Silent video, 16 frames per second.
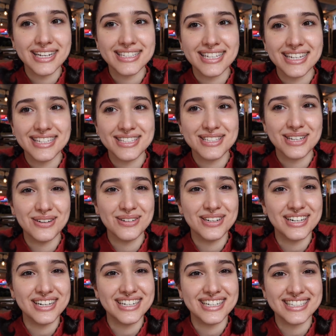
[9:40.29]
It tastes so
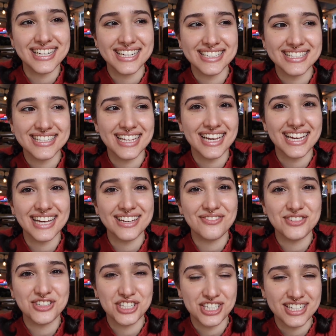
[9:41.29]
good. It tastes like
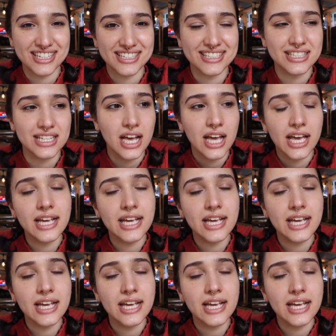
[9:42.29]
cheese.